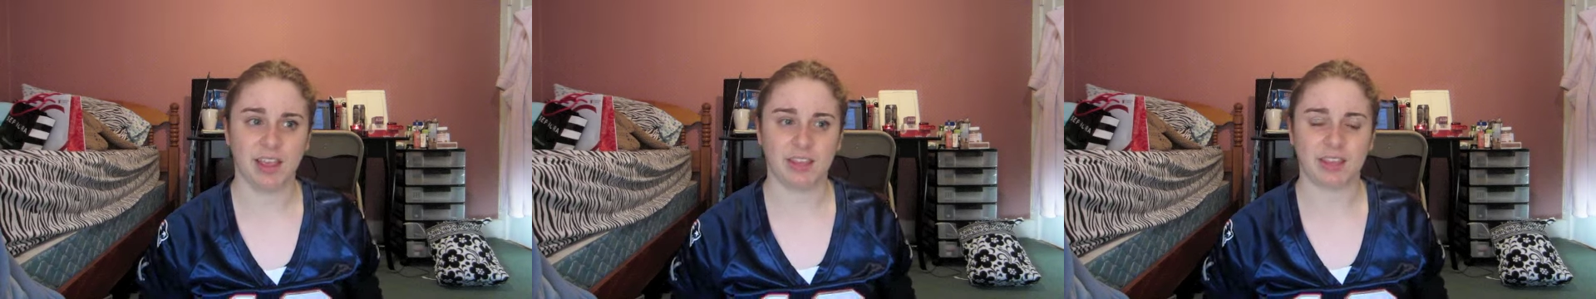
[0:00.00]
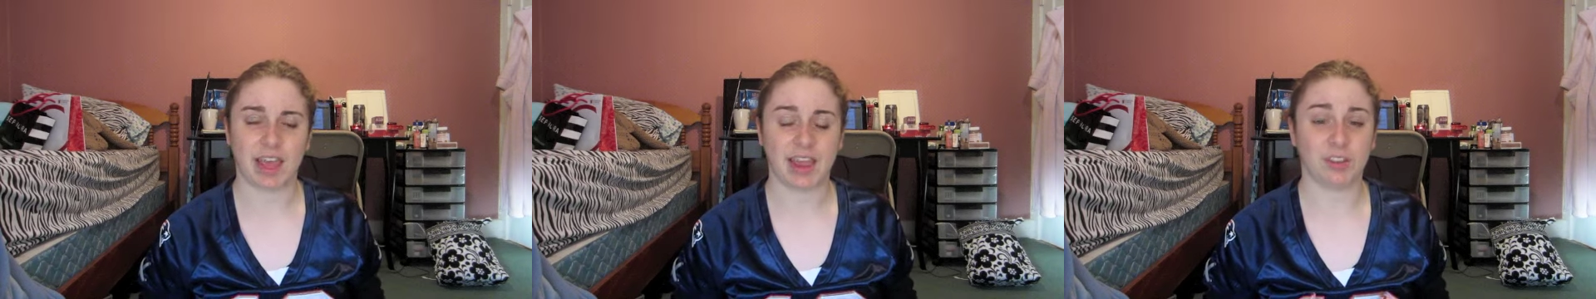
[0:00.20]

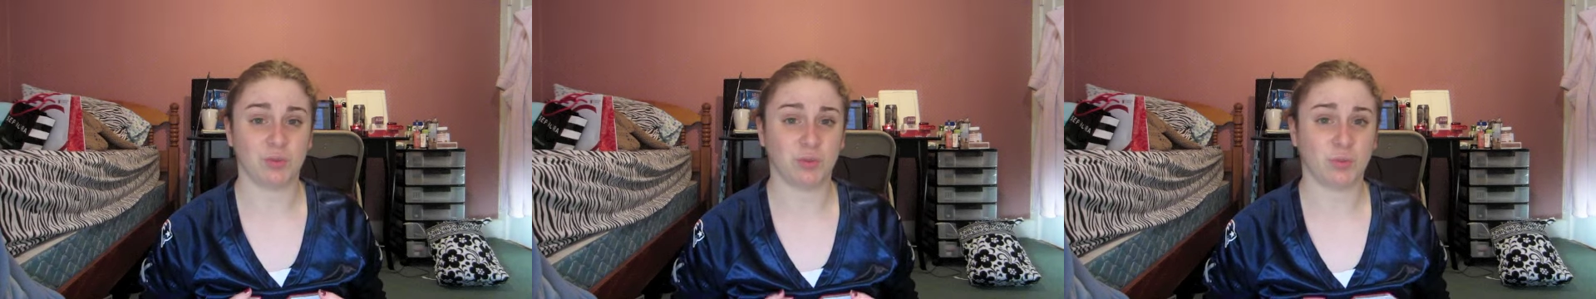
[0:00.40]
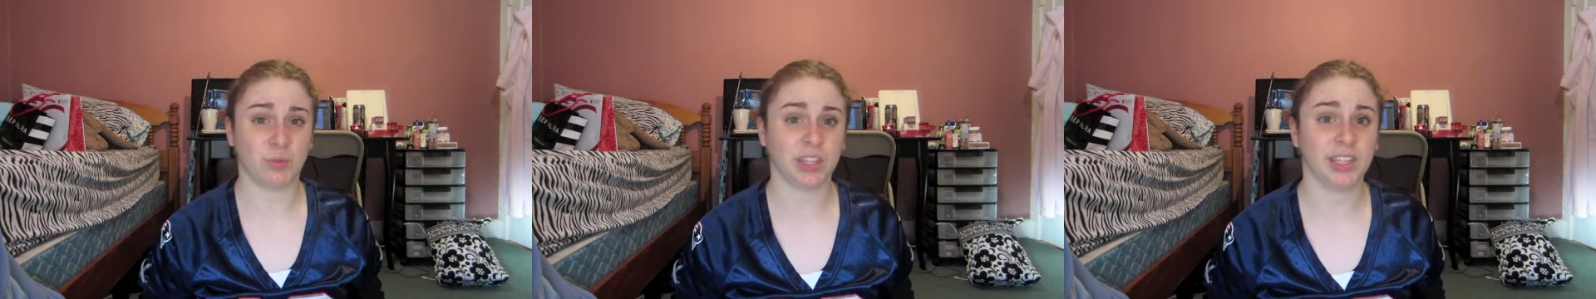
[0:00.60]
That is
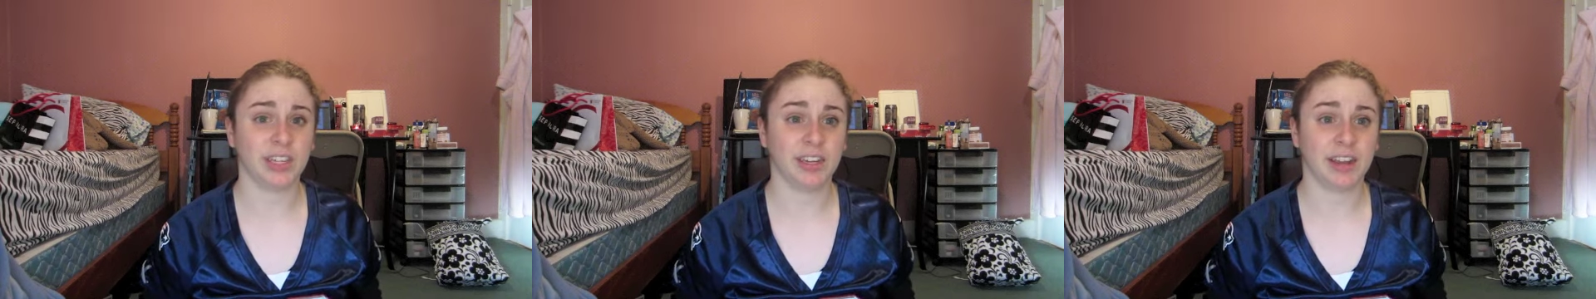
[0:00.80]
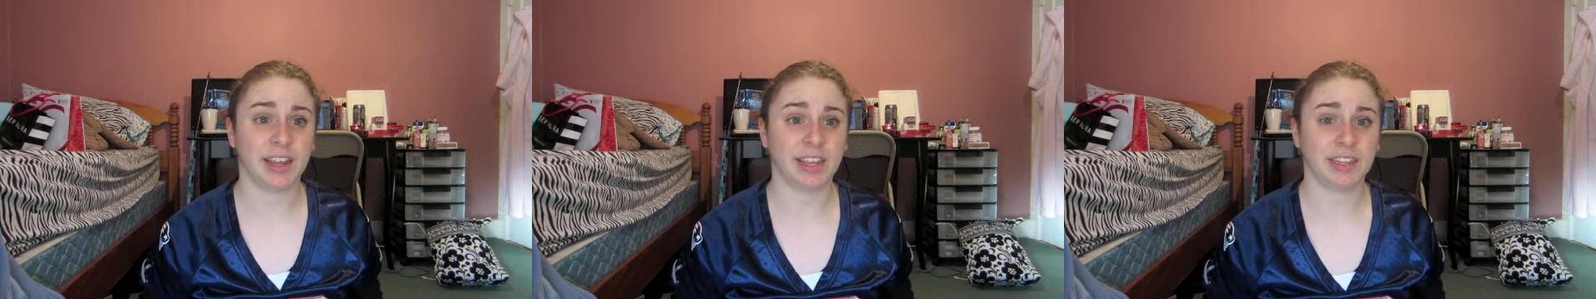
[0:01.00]
really
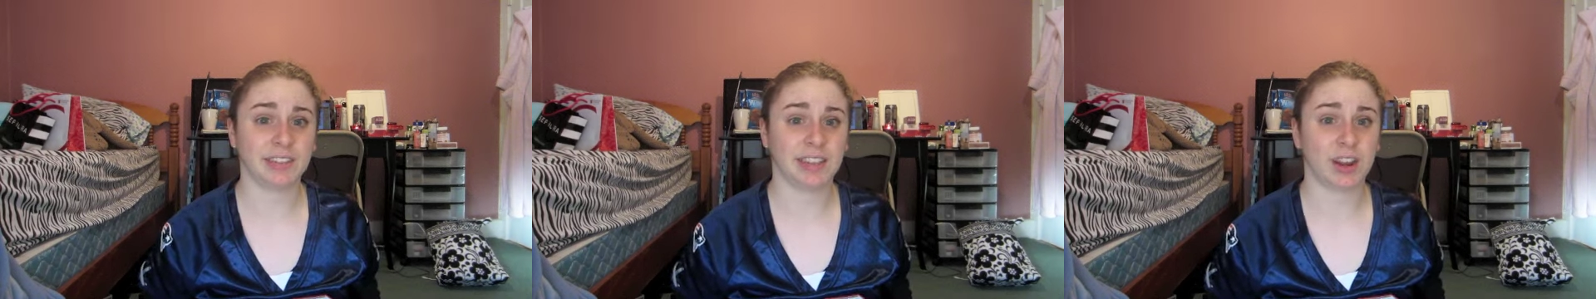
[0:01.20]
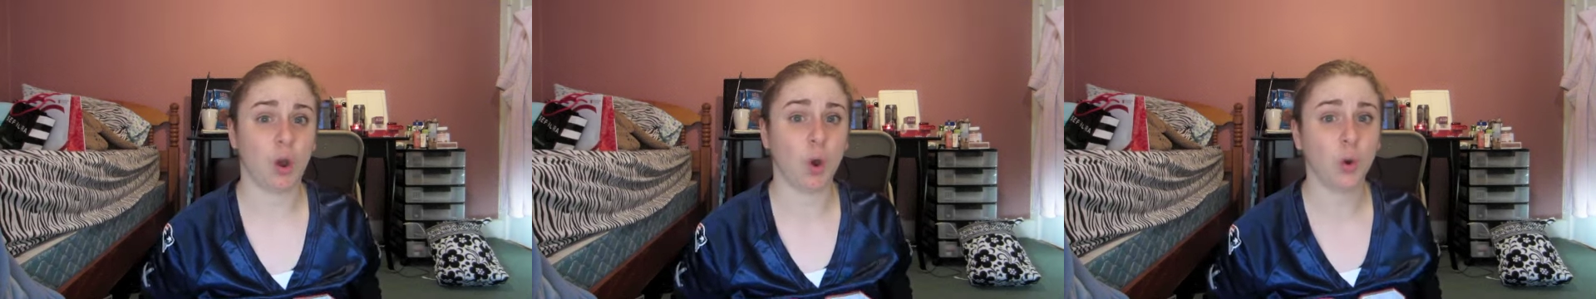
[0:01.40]
nice.
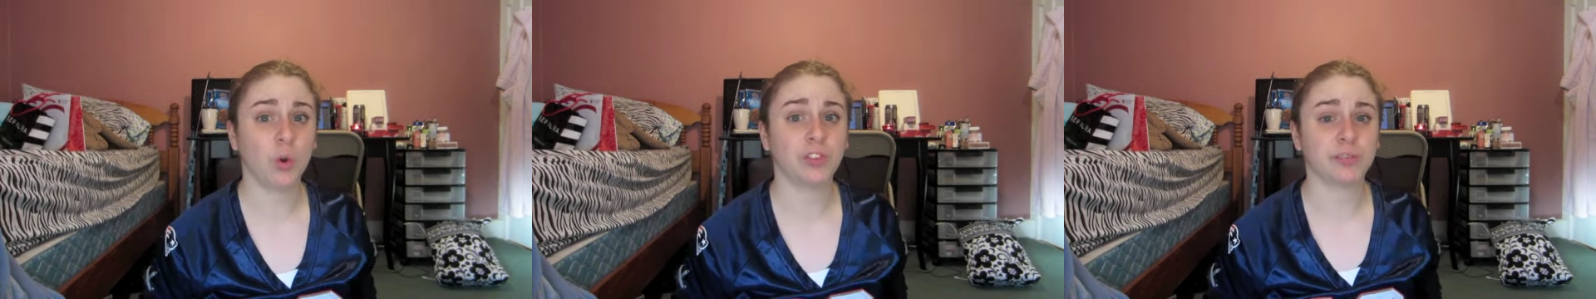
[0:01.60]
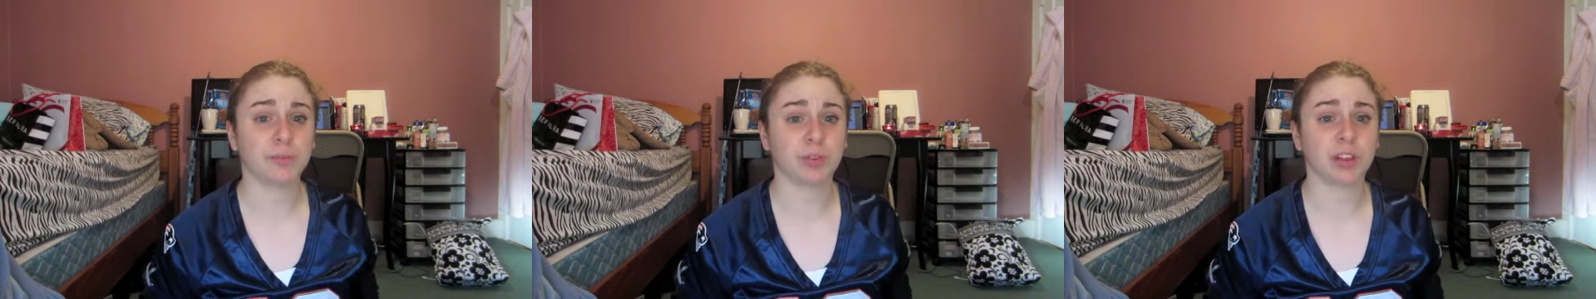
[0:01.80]
It
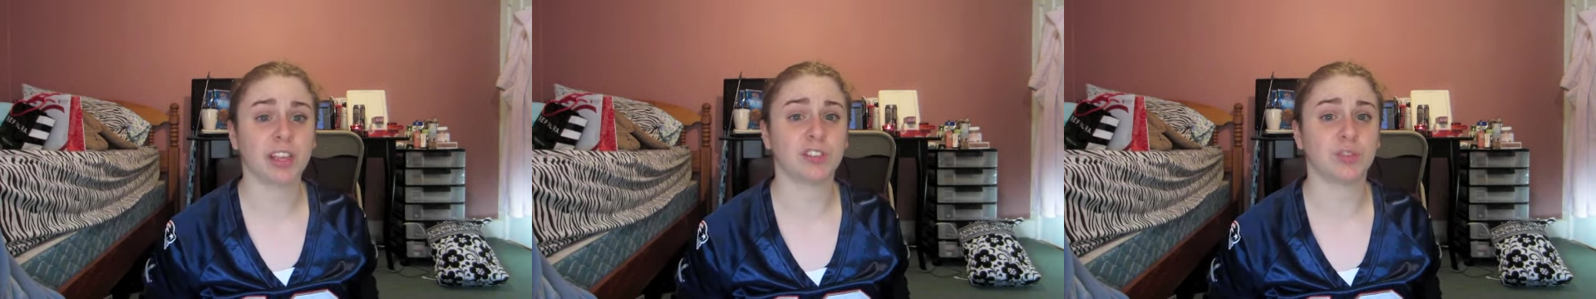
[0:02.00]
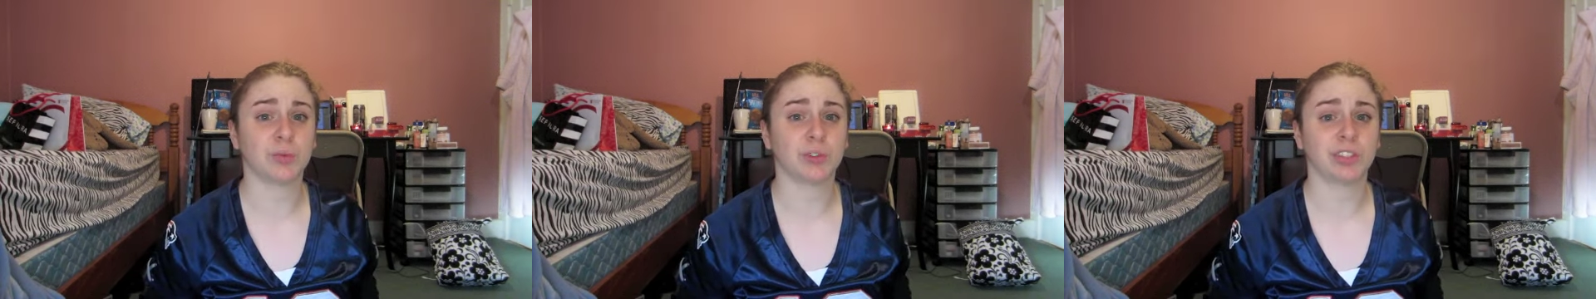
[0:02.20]
holds in
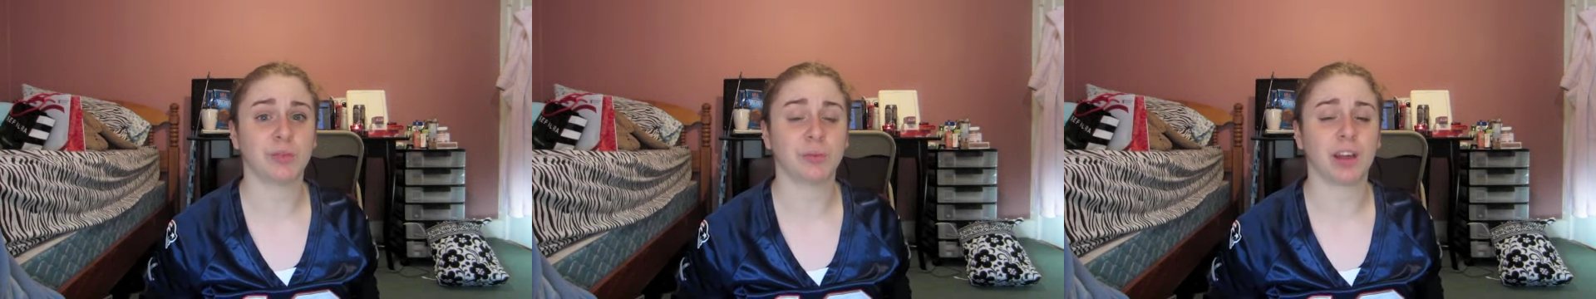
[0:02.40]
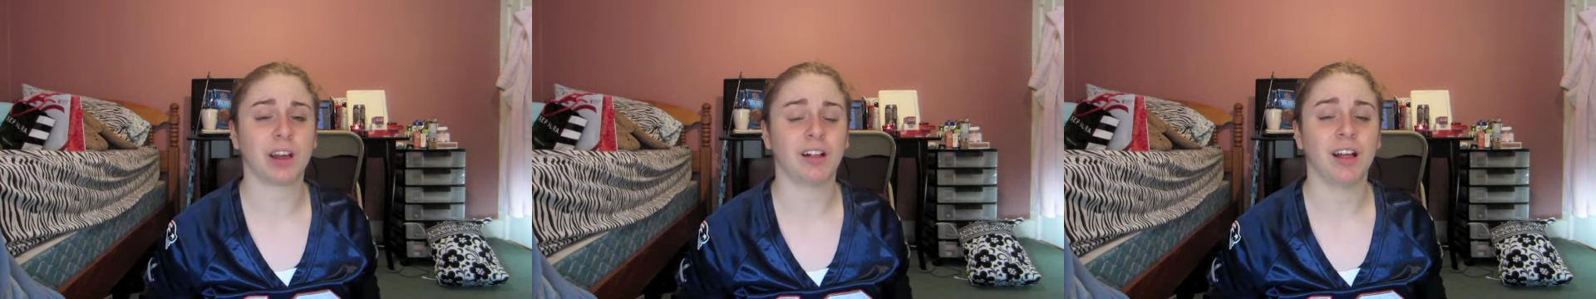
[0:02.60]
place really
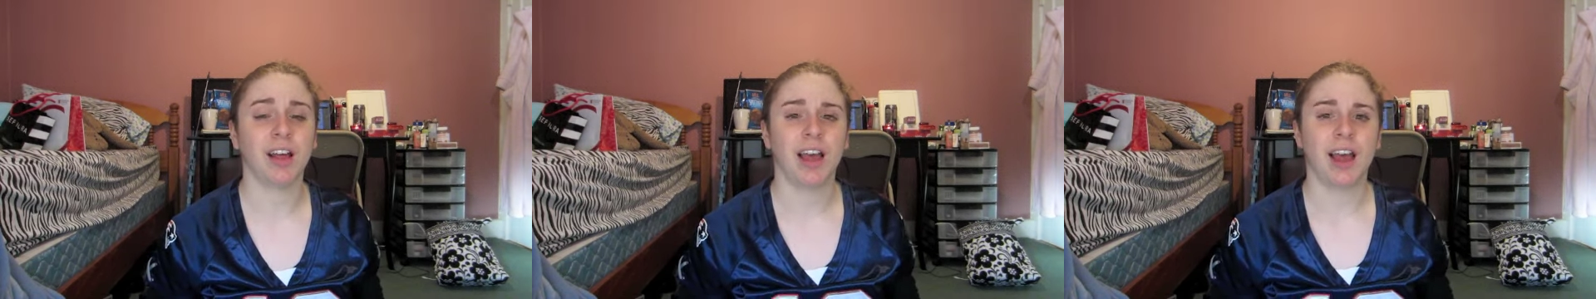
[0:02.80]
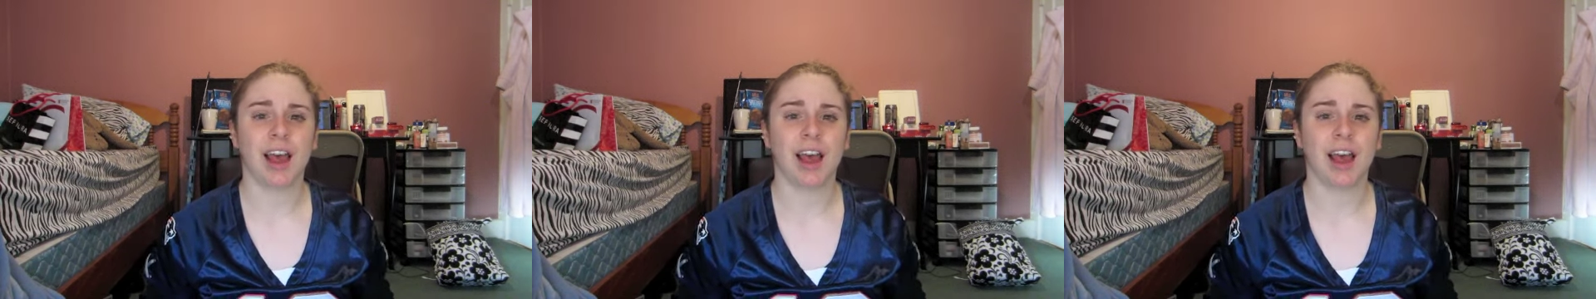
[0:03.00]
well.